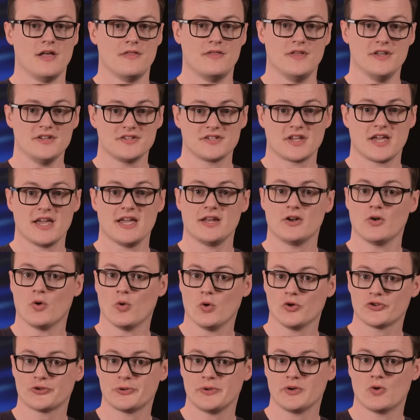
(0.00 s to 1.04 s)
This kit
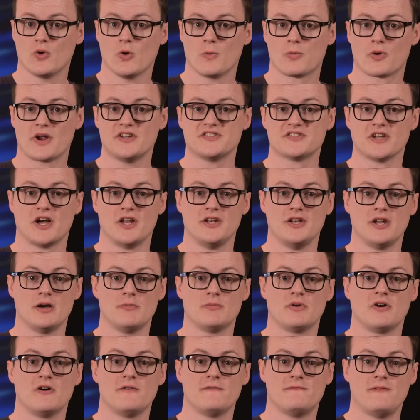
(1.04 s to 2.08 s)
also incorporates a
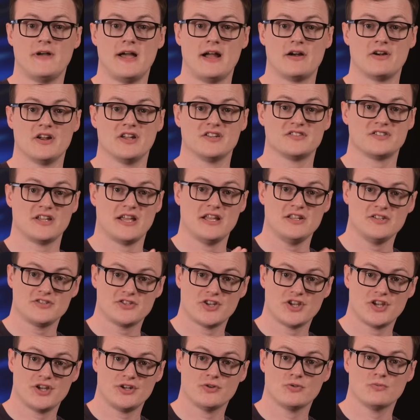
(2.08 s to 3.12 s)
number of various
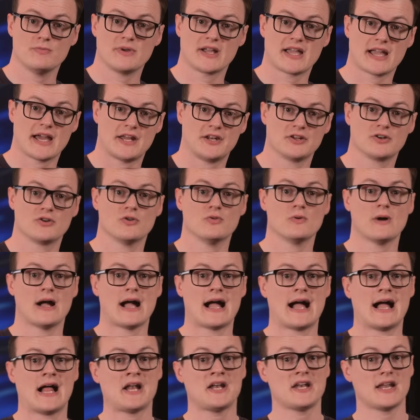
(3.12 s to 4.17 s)
internal mechanical
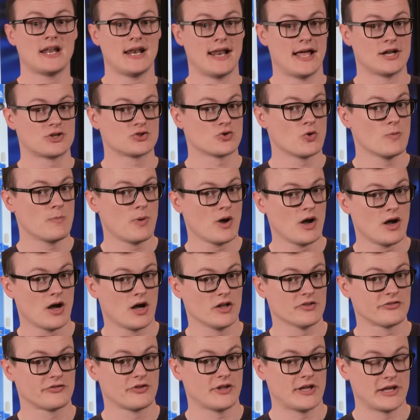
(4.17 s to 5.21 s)
and electrical
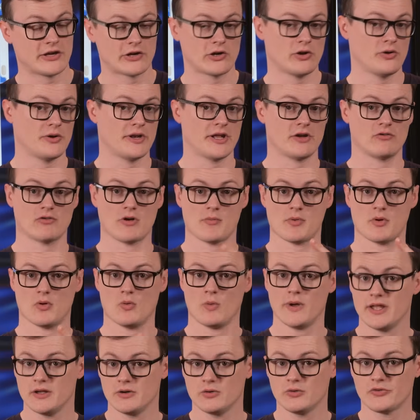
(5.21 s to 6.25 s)
parts, including rubber
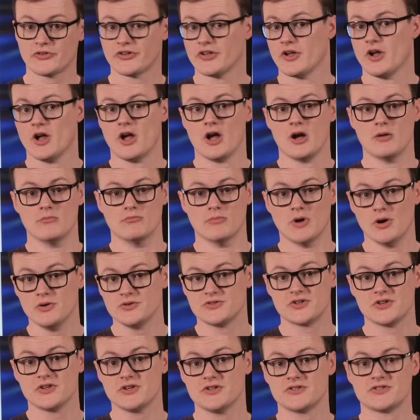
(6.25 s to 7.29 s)
wheels,
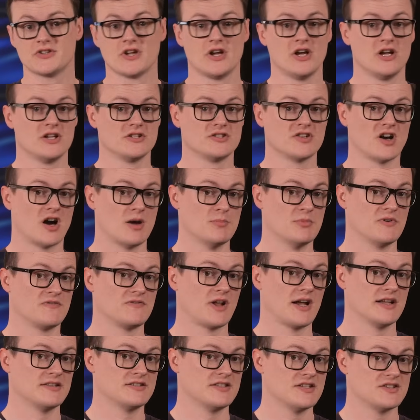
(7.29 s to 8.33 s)
motors, time of
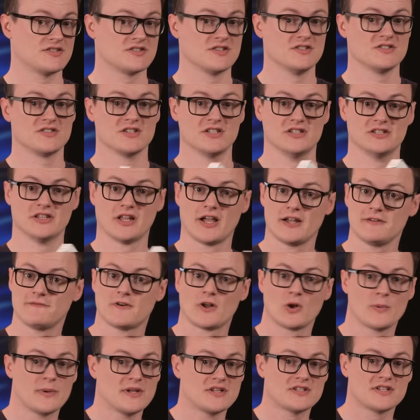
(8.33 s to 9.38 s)
flight distance and line
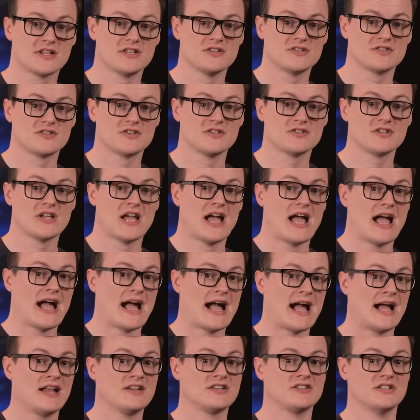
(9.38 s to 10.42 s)
following sensors,
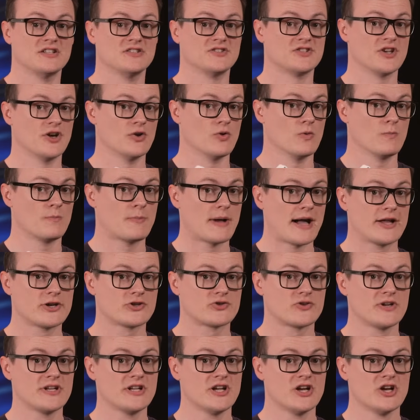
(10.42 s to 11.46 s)
and an internal
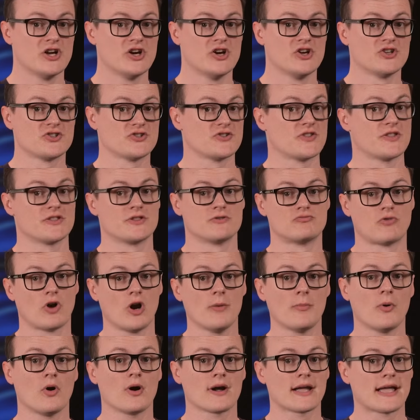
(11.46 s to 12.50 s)
battery so that the
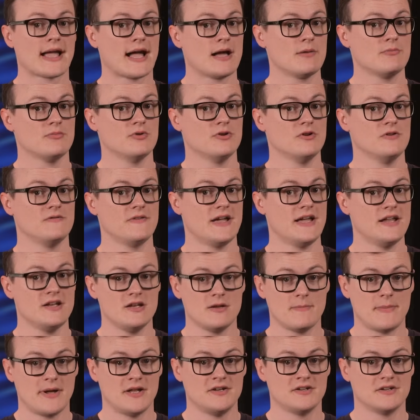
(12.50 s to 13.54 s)
robot can move
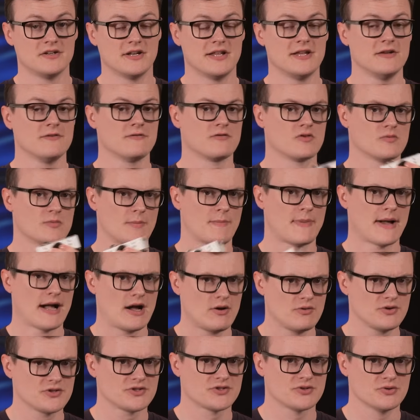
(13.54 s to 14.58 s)
independently from a
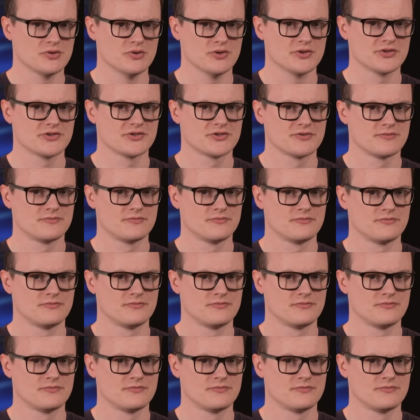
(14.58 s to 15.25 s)
power source.